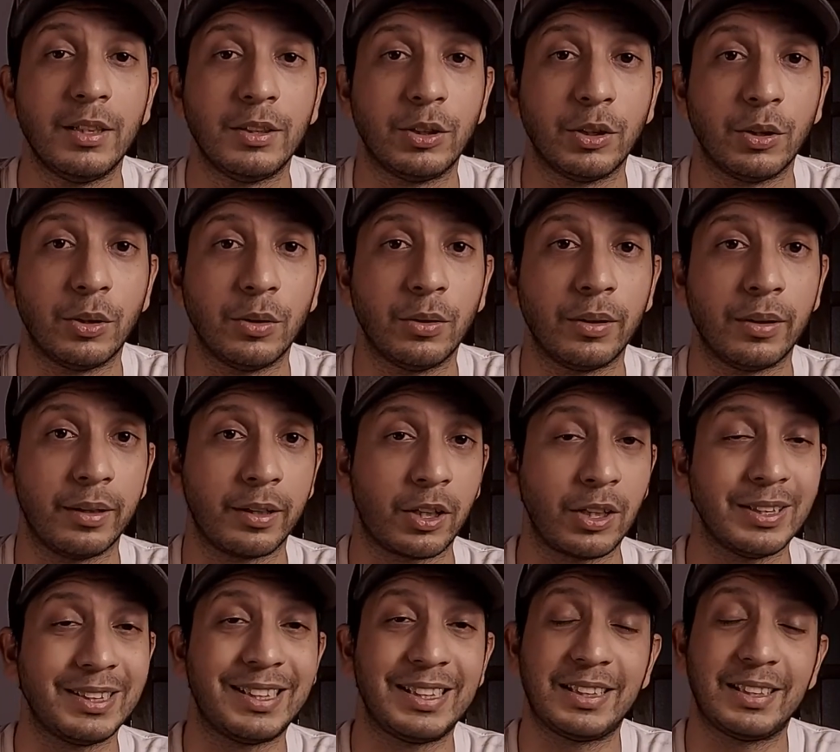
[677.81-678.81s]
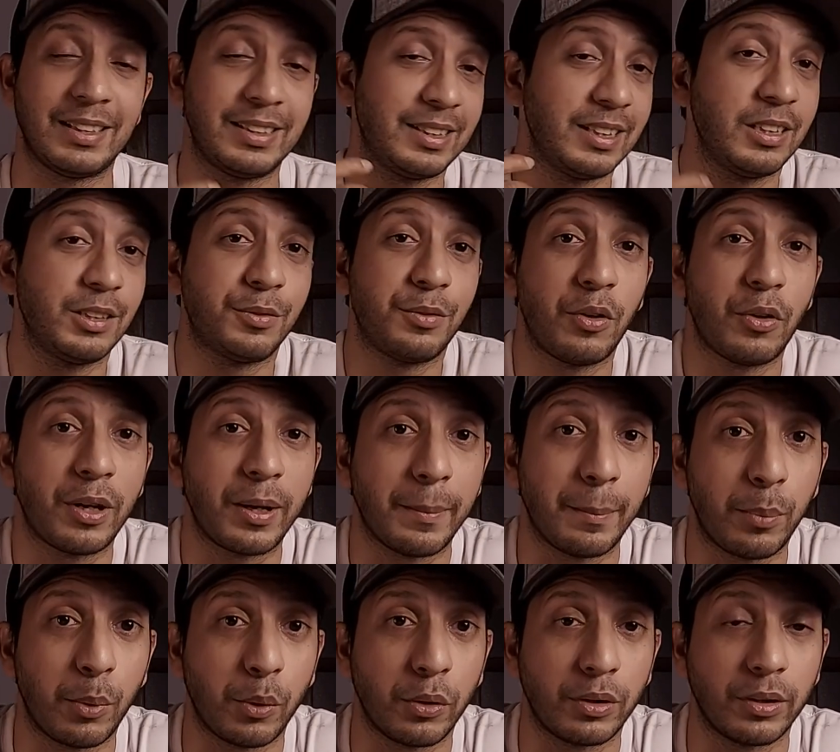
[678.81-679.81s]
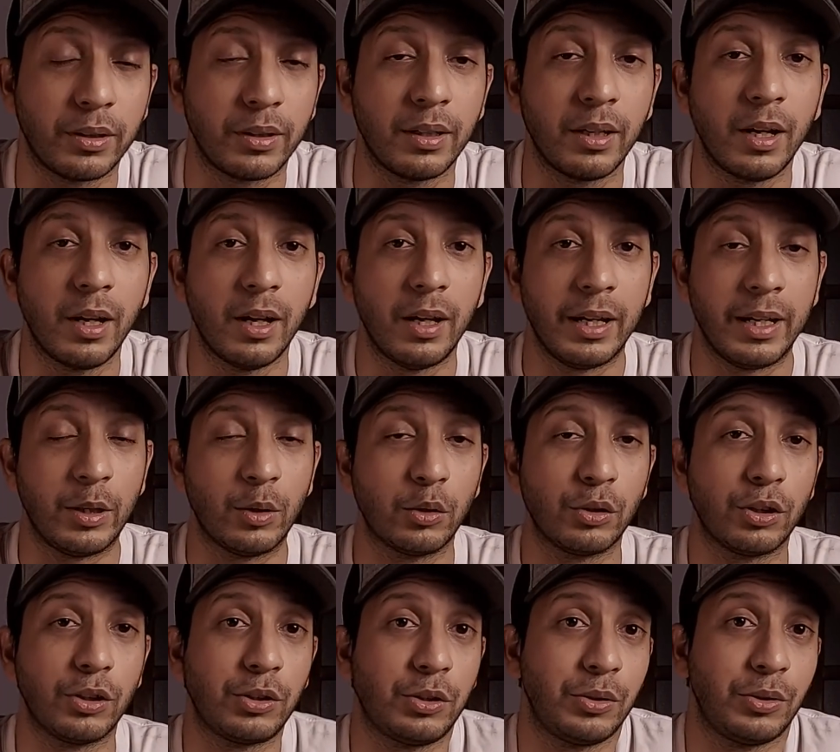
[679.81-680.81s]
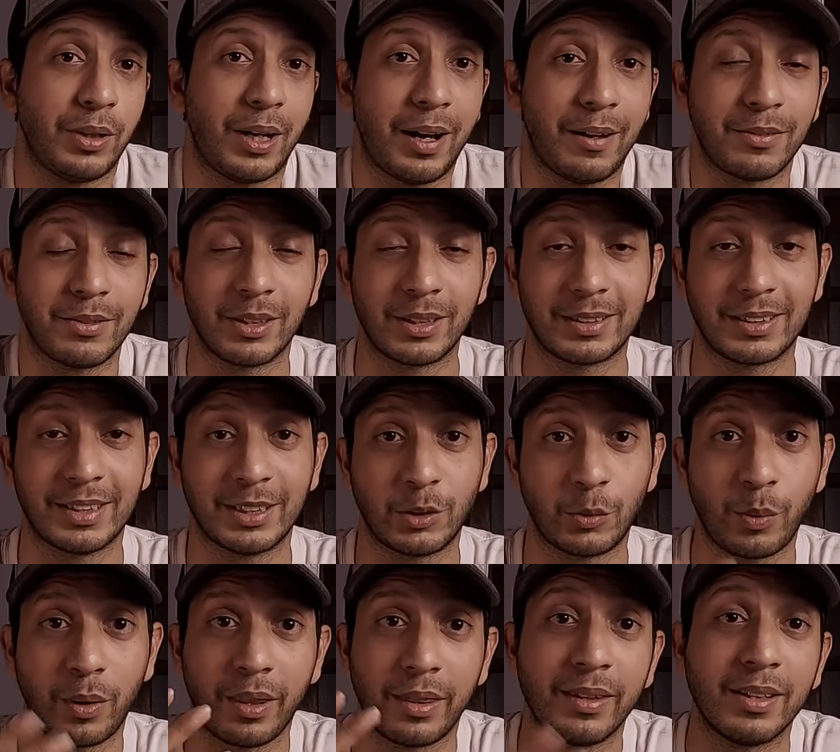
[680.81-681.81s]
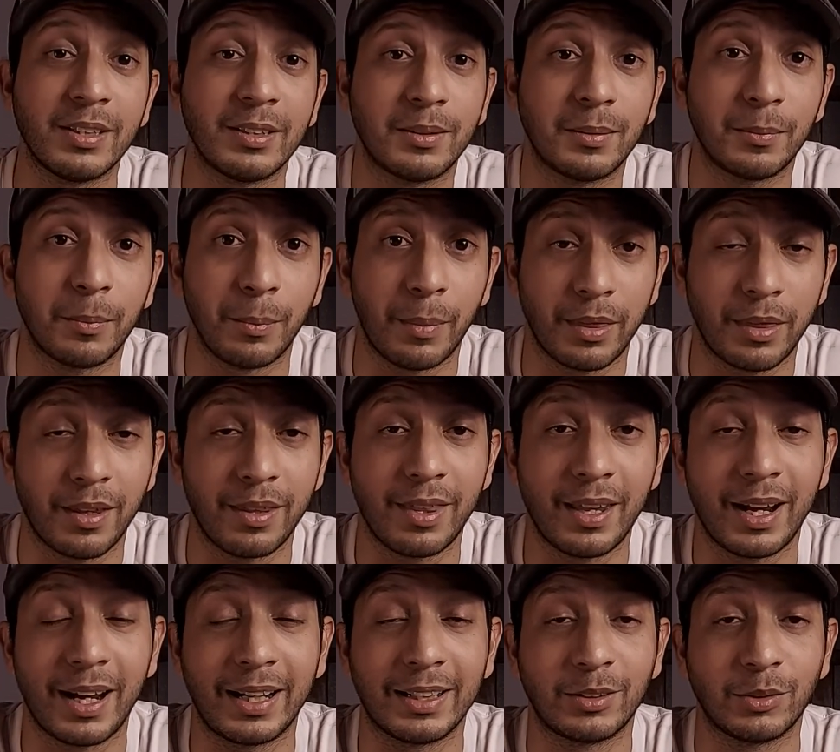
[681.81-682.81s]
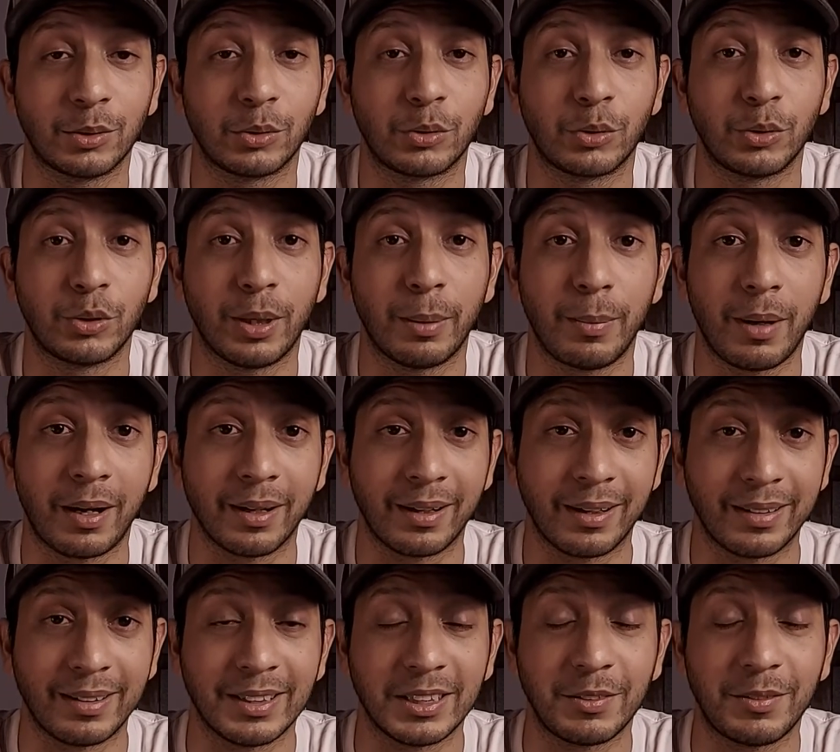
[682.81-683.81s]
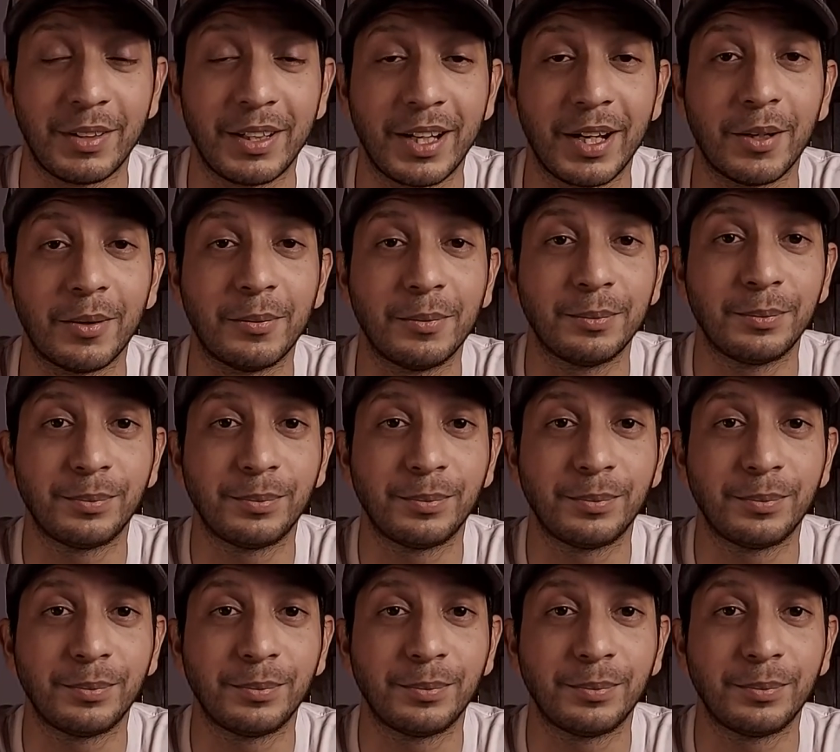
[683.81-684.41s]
So consistency is very important in order to have success with this method that I talked to you about in this video.